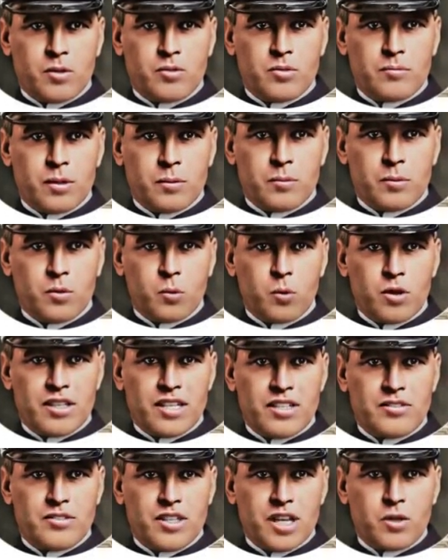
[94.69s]
I remember
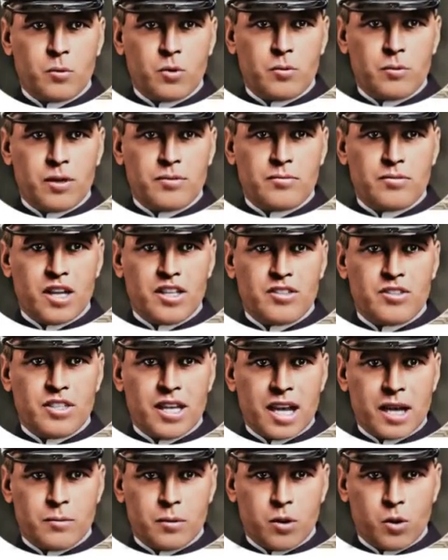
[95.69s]
one evening when my father
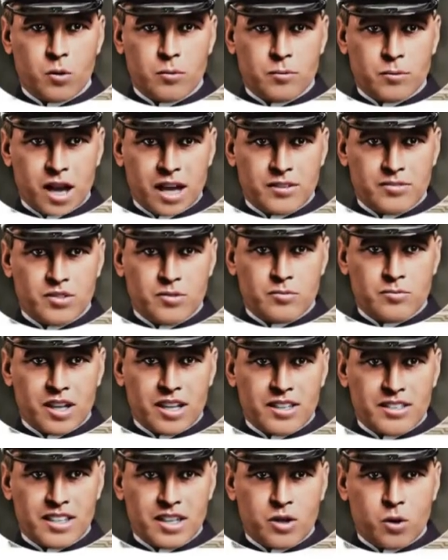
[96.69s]
came home after
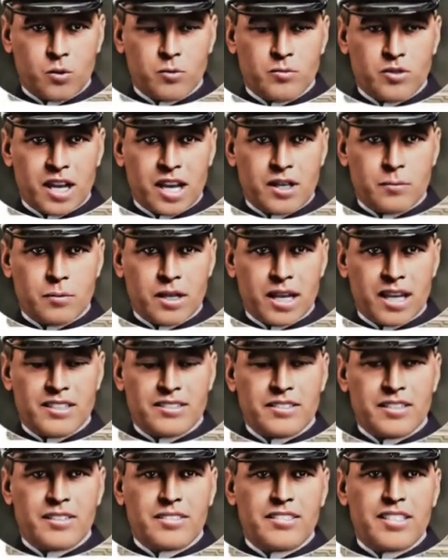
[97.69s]
fighting an overnight
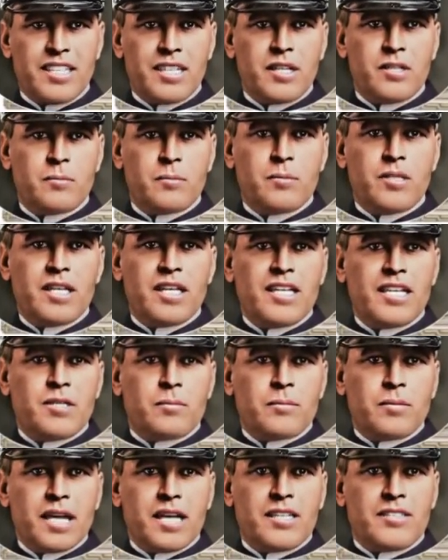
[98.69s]
blaze at the
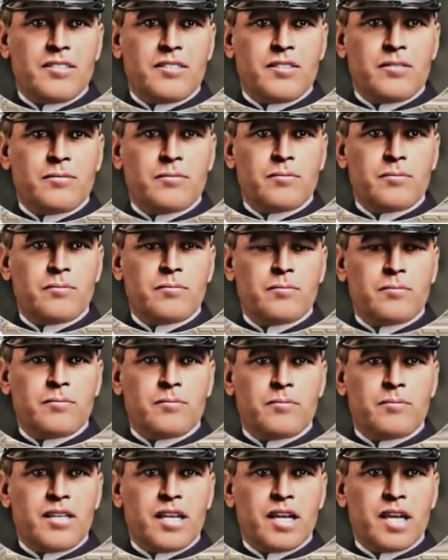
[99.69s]
BYTOWN plant.
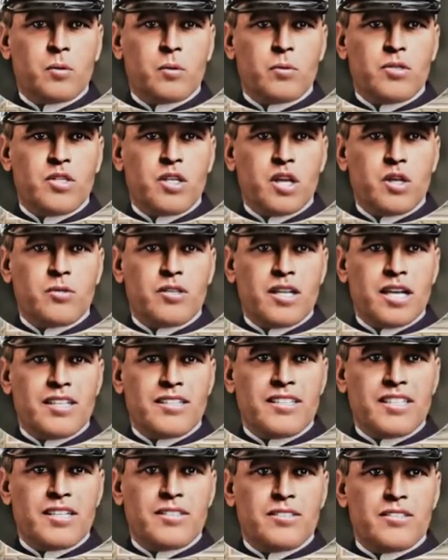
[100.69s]
It was June
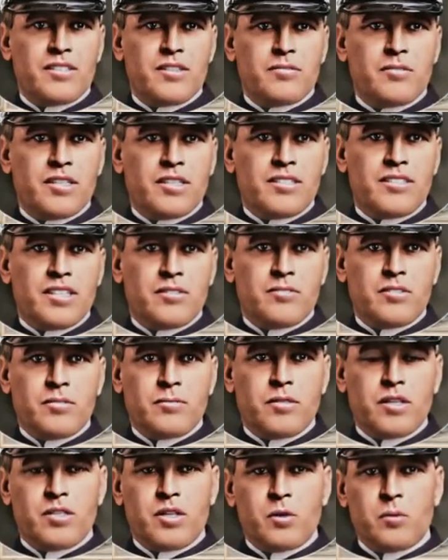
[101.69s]

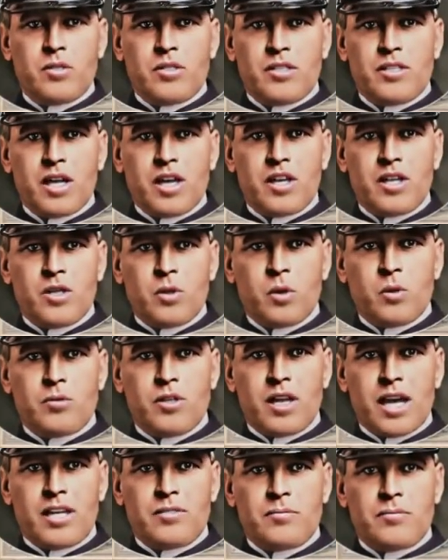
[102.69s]
1877, and there was a large
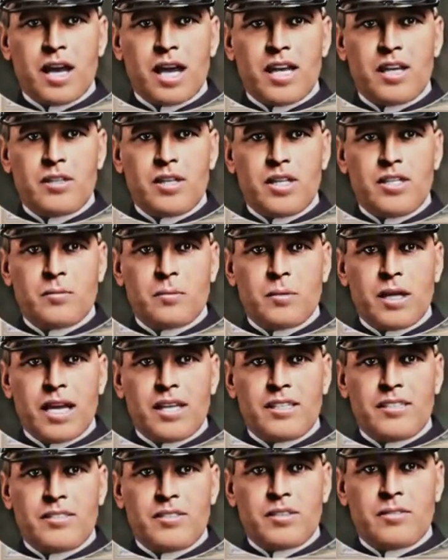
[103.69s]
overnight fire at the
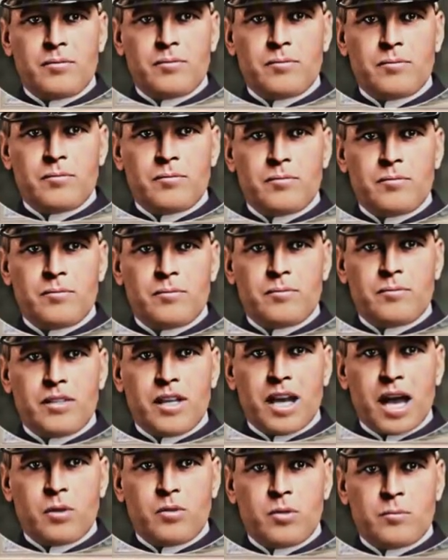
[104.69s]
plant.
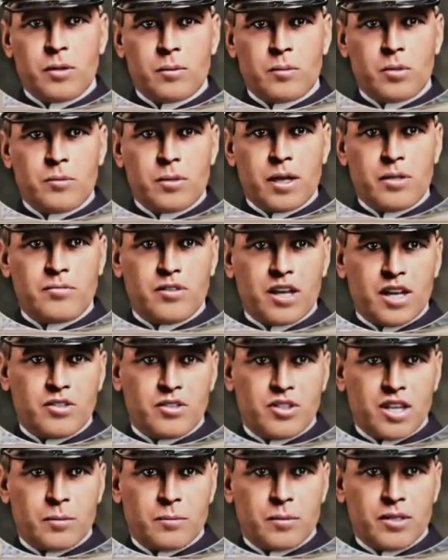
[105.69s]
I remember my
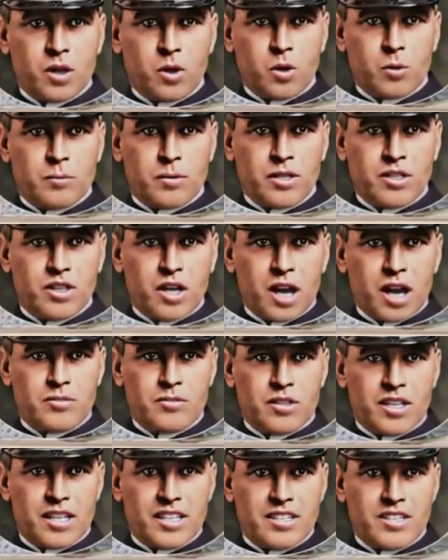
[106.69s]
father coming home and
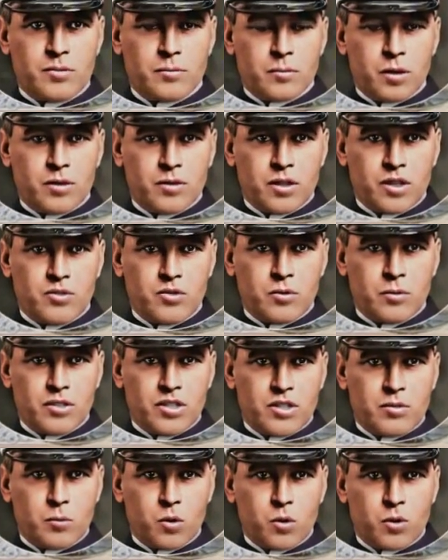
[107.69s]
coughing and sputtering from
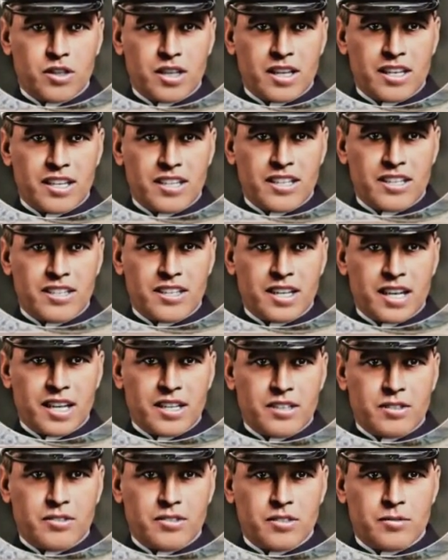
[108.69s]
the smoke he'd
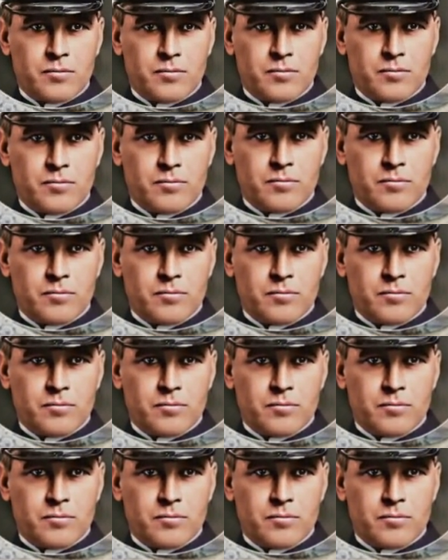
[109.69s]
inhaled.